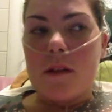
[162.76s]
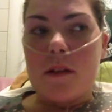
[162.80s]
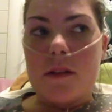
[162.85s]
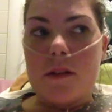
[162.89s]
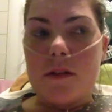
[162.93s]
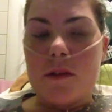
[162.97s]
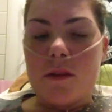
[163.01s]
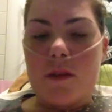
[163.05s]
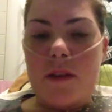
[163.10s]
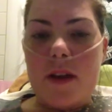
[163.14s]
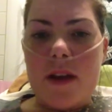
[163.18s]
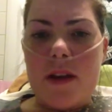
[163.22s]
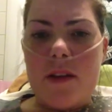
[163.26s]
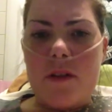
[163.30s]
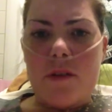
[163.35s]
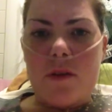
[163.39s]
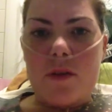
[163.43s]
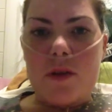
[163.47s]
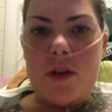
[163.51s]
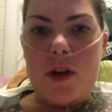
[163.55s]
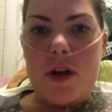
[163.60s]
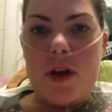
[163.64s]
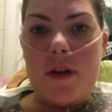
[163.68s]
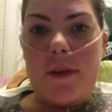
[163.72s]
sort of end of
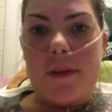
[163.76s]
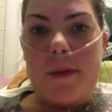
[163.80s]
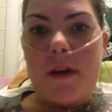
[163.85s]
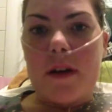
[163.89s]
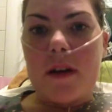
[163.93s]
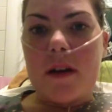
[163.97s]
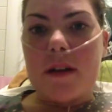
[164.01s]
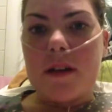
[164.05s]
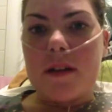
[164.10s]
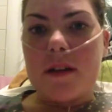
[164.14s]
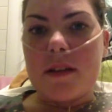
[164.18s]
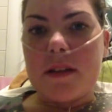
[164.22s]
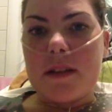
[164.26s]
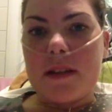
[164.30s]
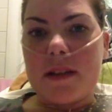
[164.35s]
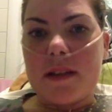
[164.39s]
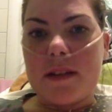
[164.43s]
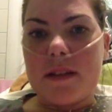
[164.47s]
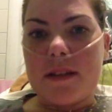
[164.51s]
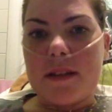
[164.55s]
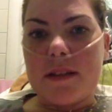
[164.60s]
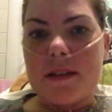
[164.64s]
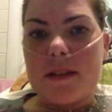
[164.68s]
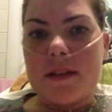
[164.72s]
October.
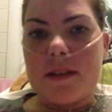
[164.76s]
It's,